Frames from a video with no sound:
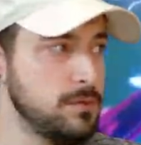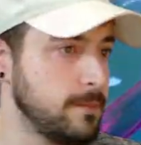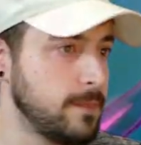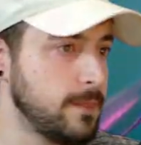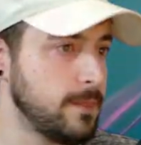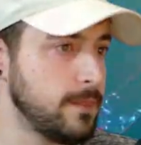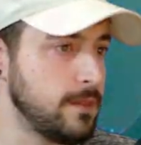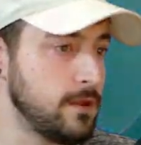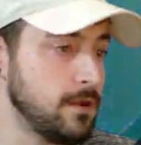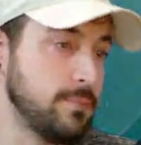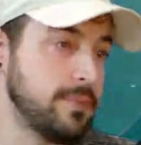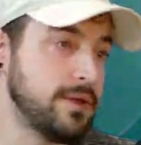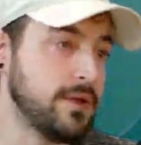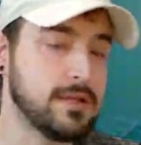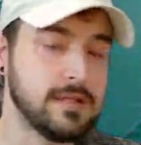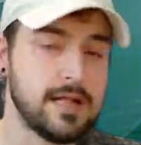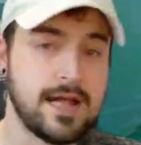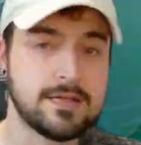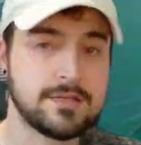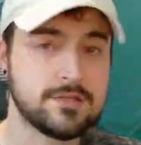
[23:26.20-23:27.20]
there'll be a
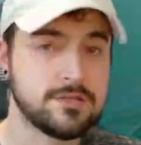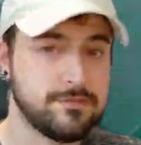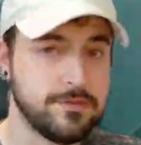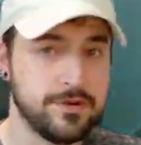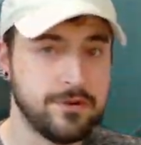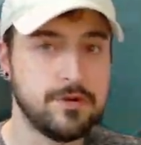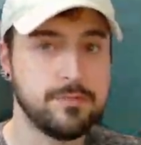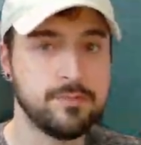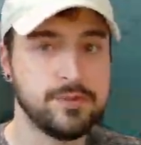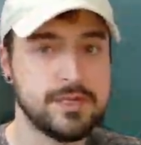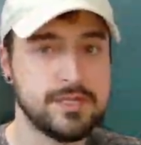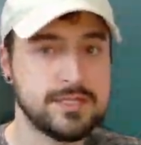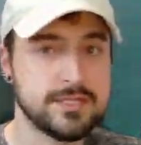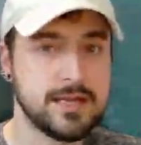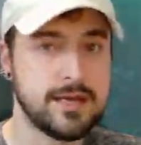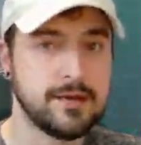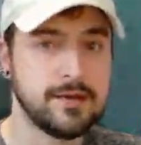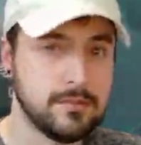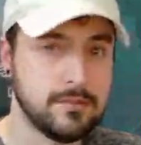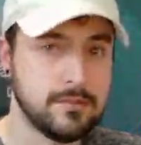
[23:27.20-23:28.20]
class for your
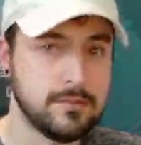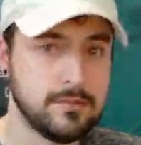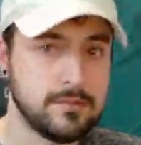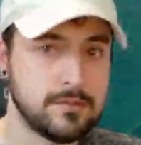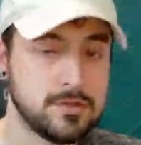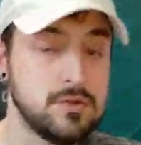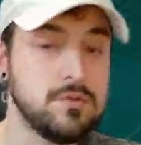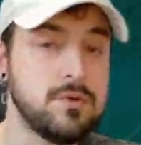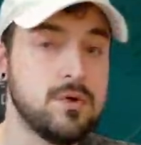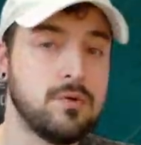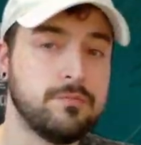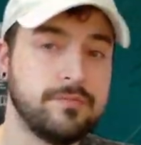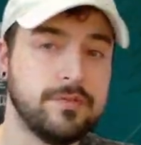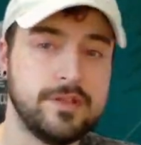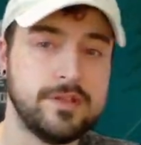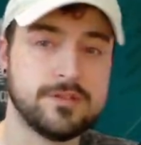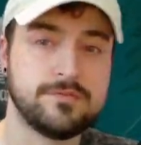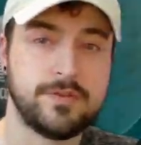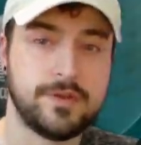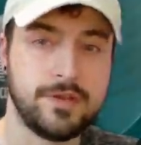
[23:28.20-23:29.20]
playstyle. So hopefully
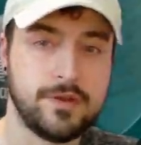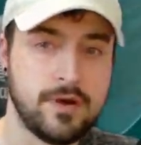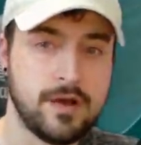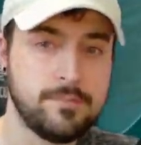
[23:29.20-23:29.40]
this video helped